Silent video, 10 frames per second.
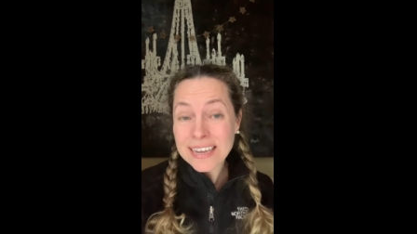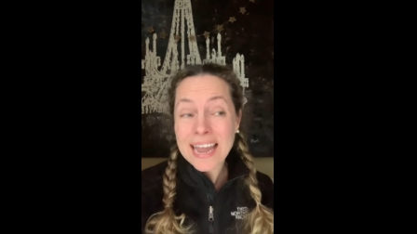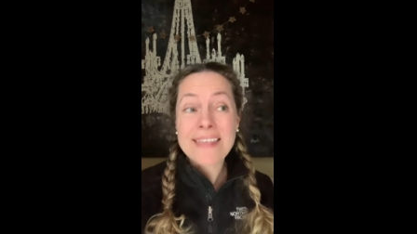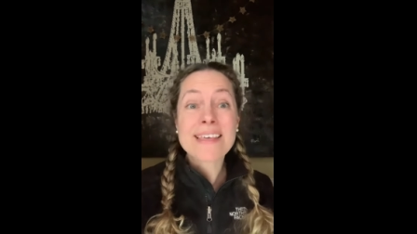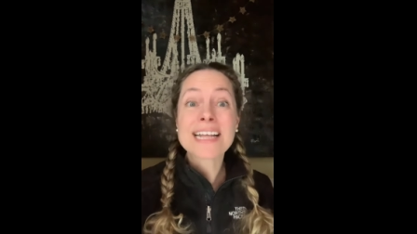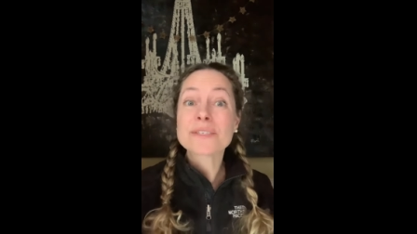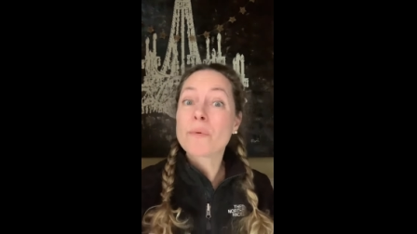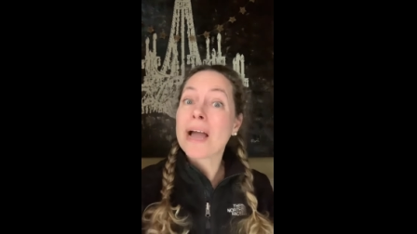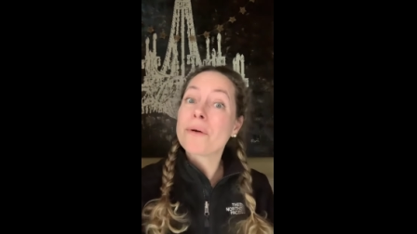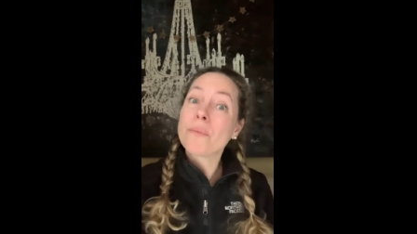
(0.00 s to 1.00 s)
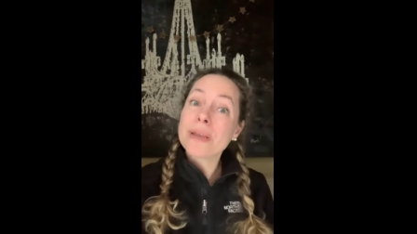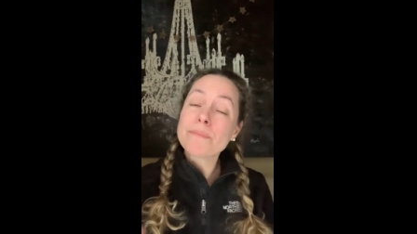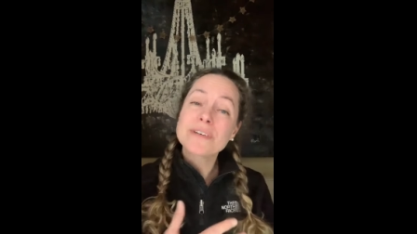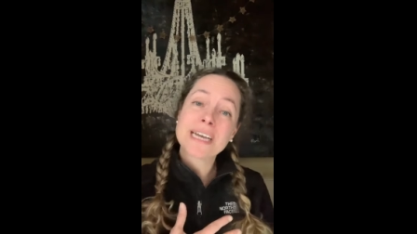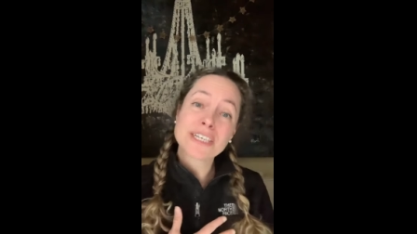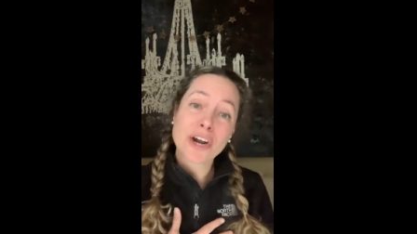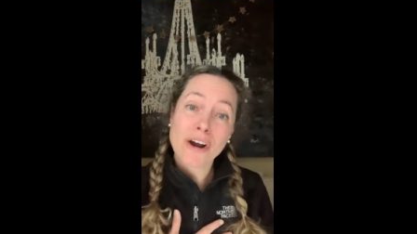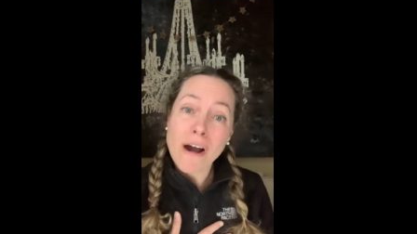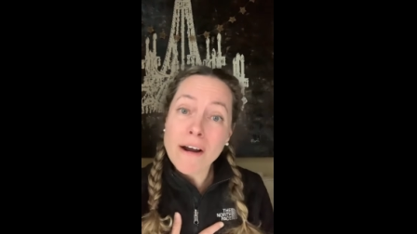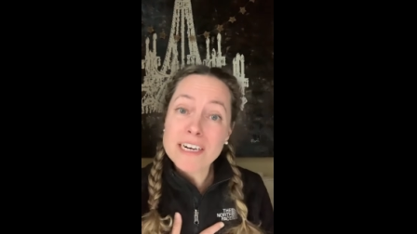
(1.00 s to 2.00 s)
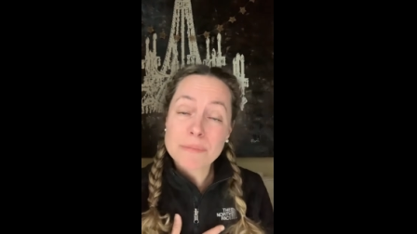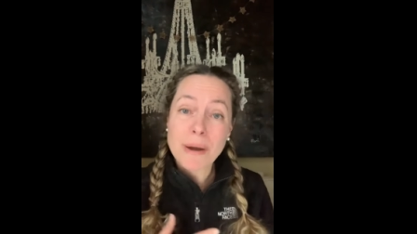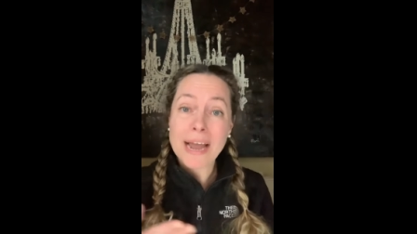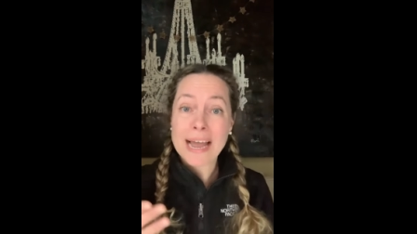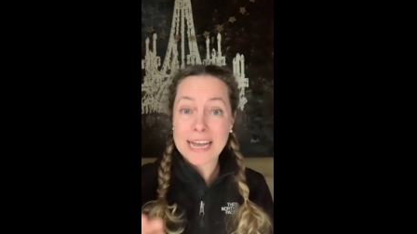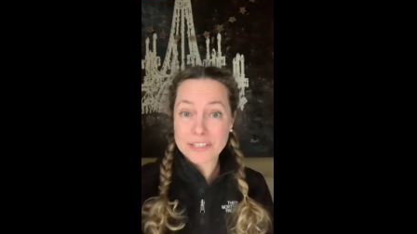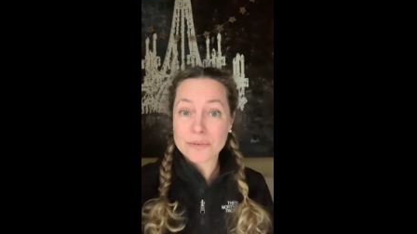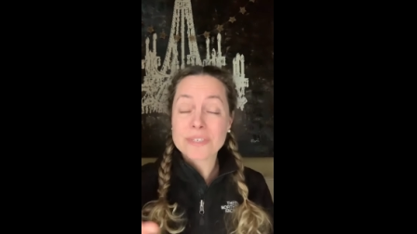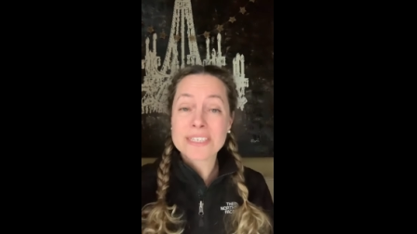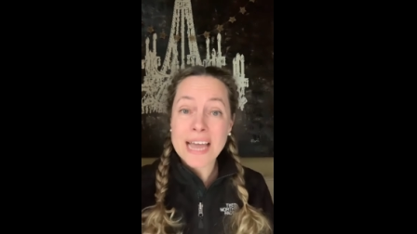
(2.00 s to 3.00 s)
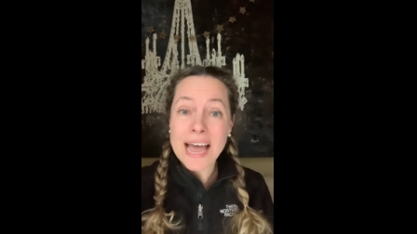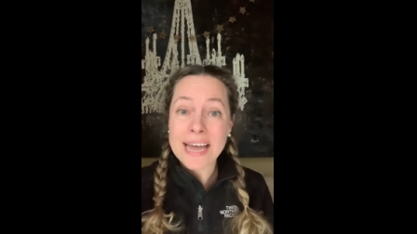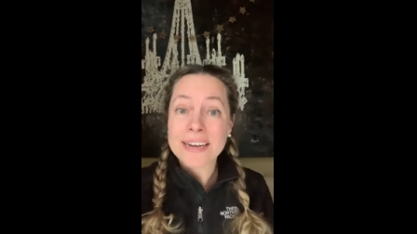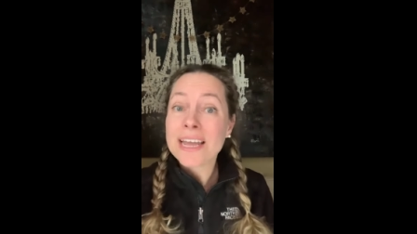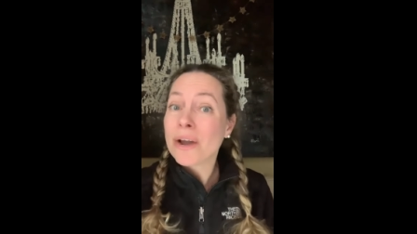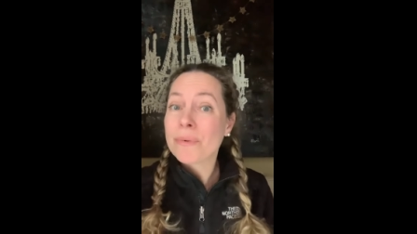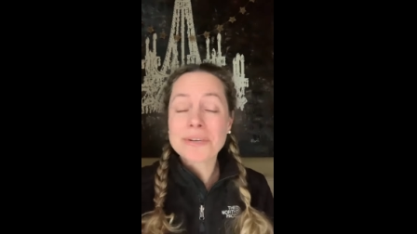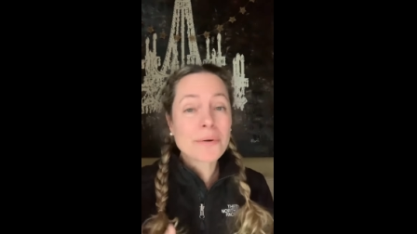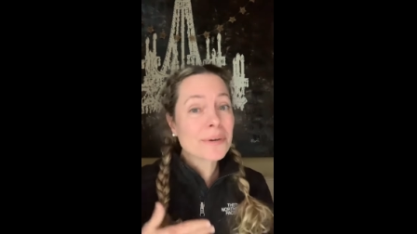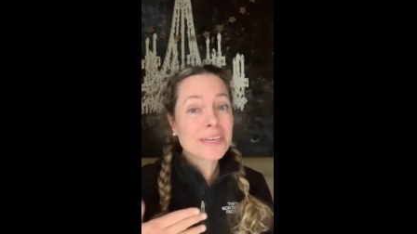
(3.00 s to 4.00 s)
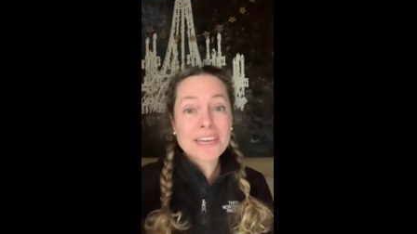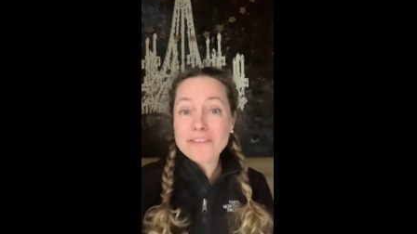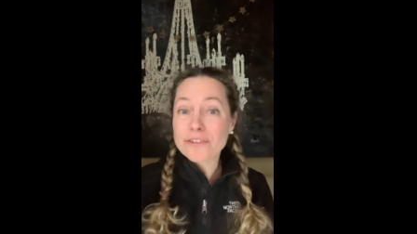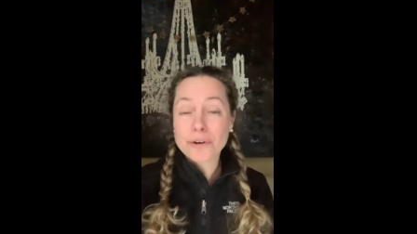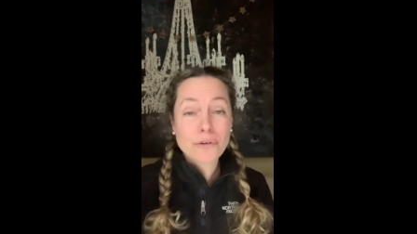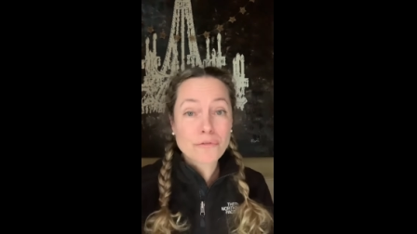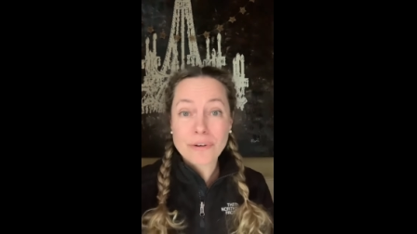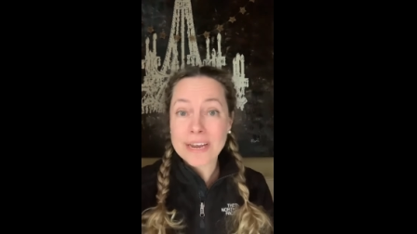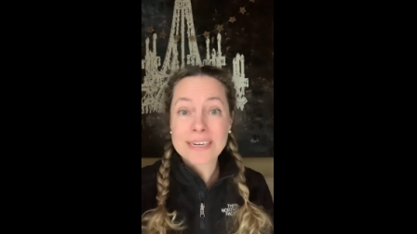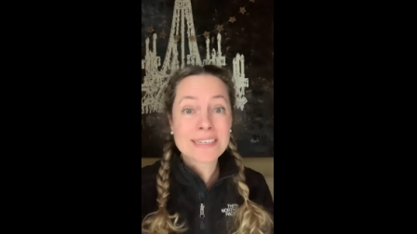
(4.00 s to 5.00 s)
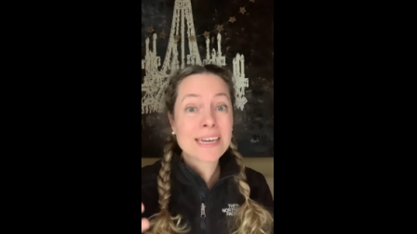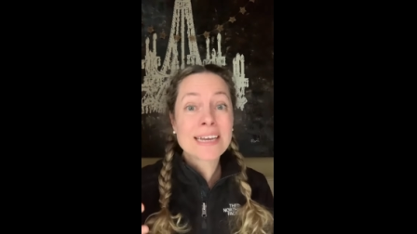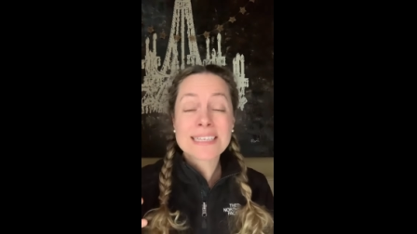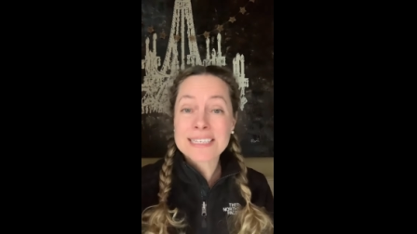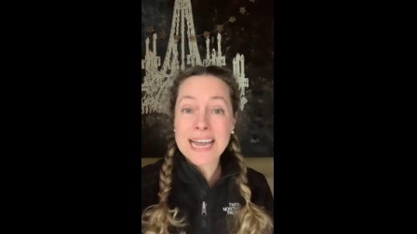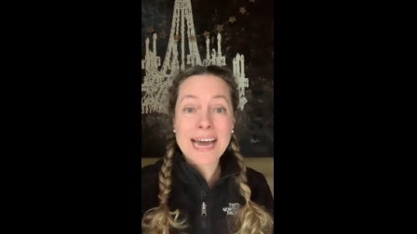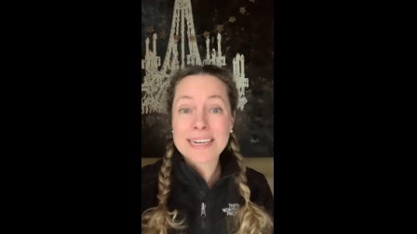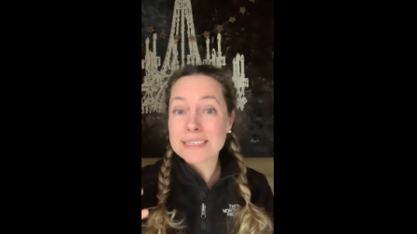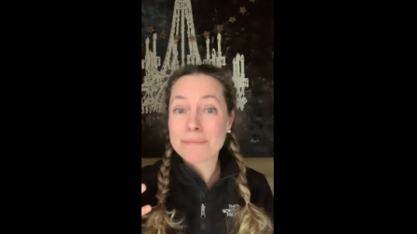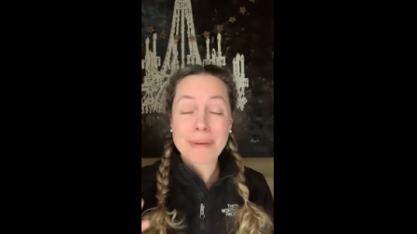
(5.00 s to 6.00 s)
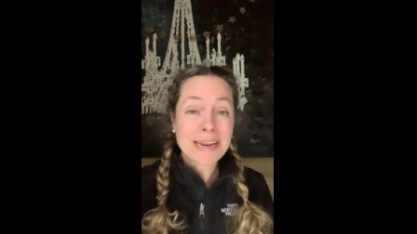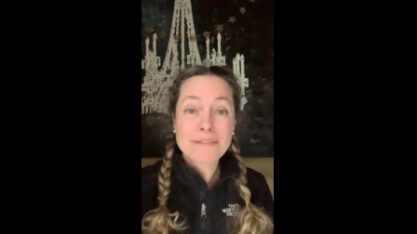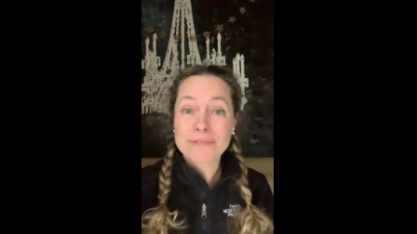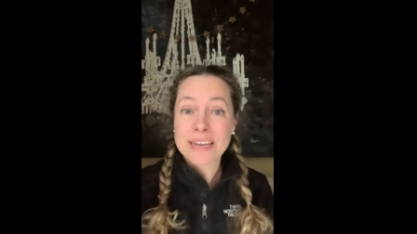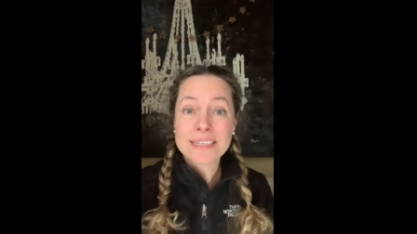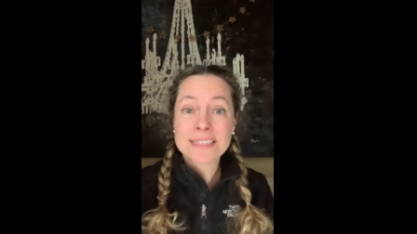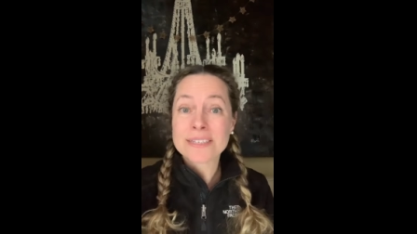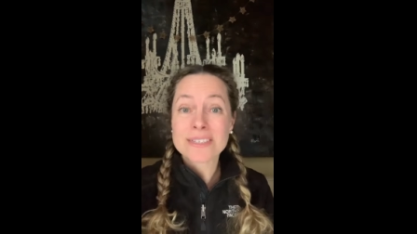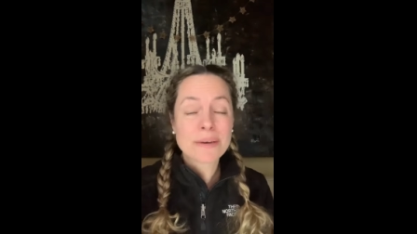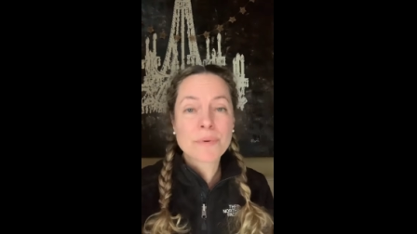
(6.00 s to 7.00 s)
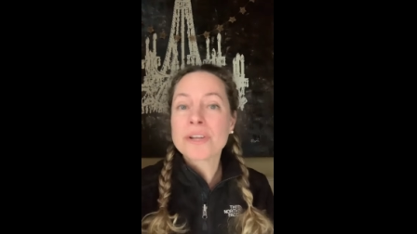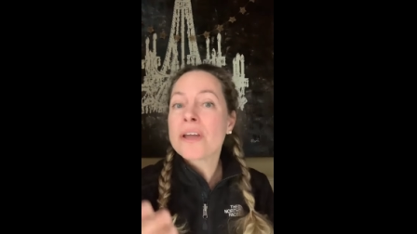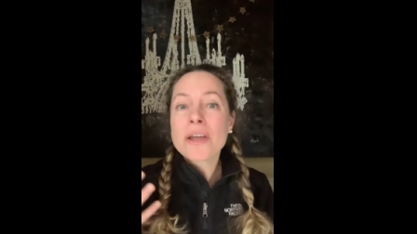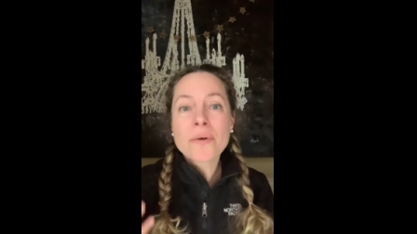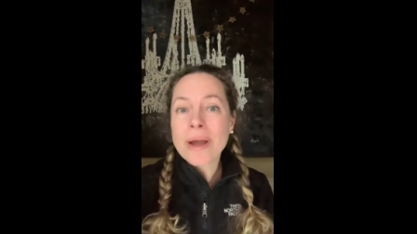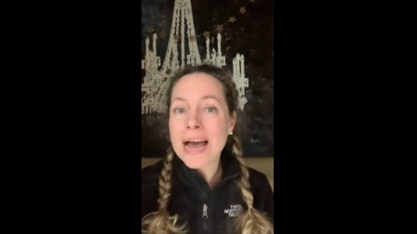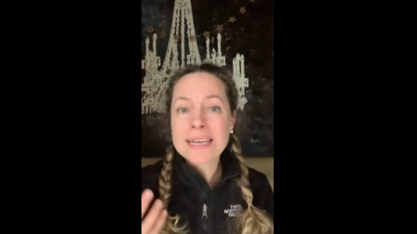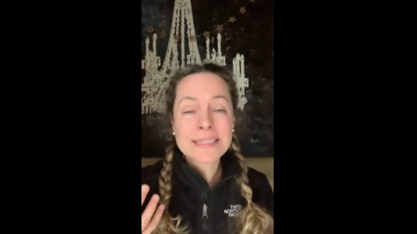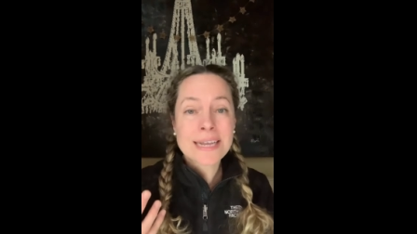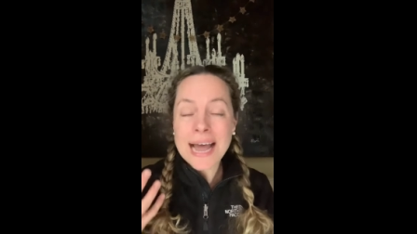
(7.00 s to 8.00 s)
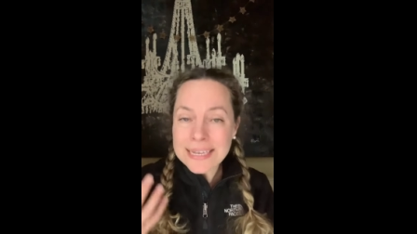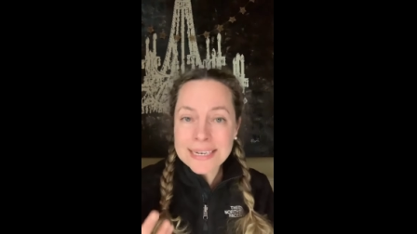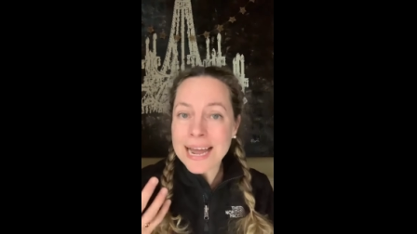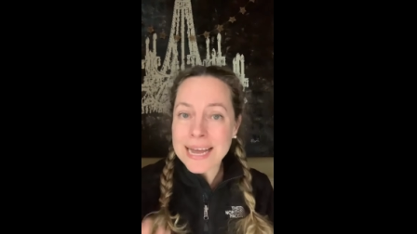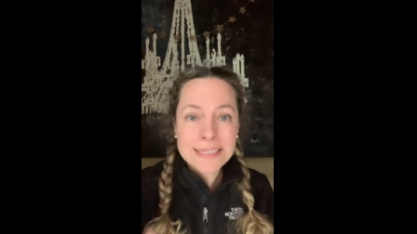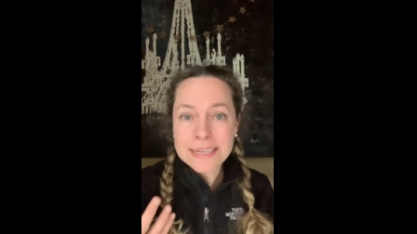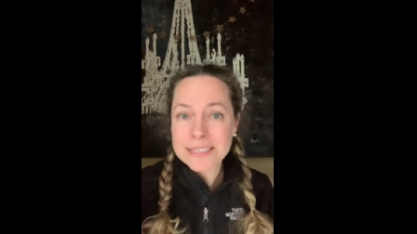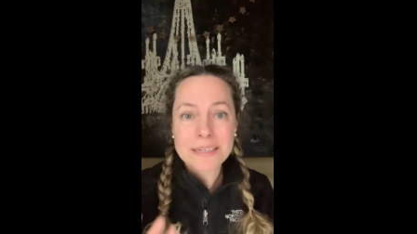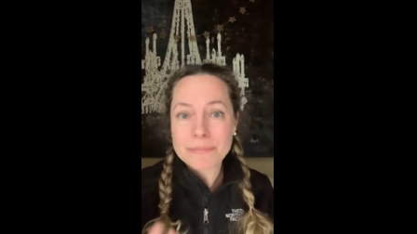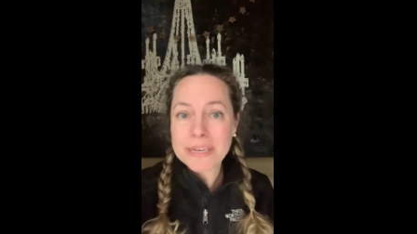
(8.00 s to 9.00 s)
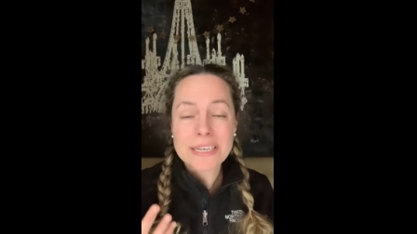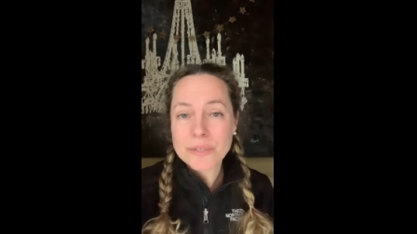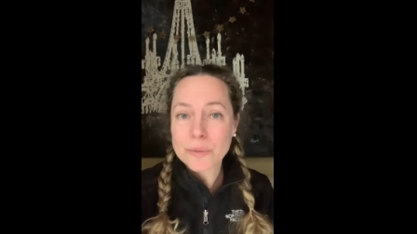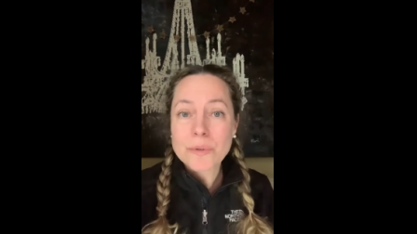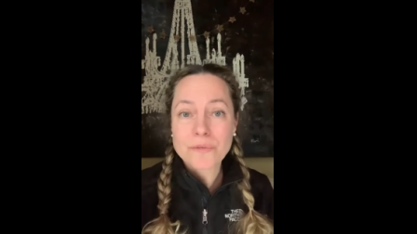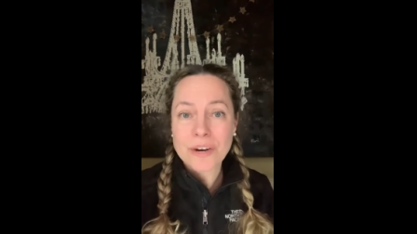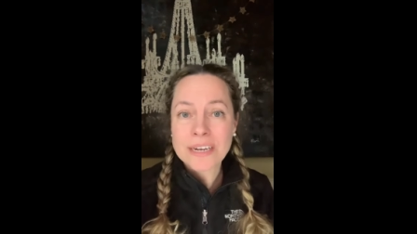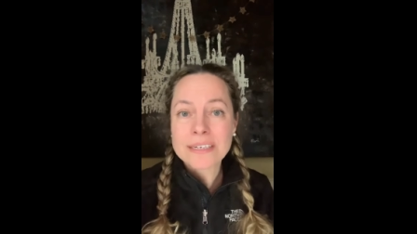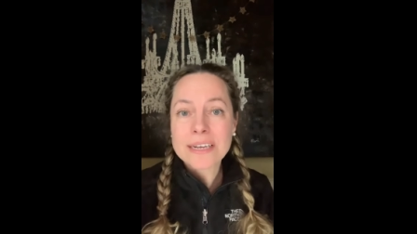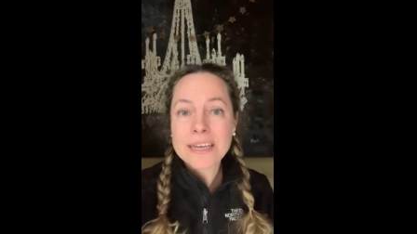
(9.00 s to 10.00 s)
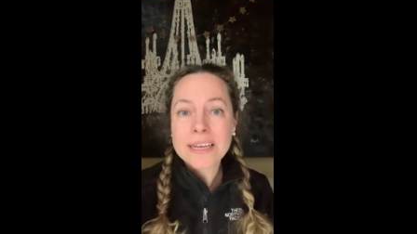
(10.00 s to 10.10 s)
And that's why we protect our hearts by, as you said, we don't give girlfriend status benefits to someone who asks, hasn't asked us to be his girlfriend.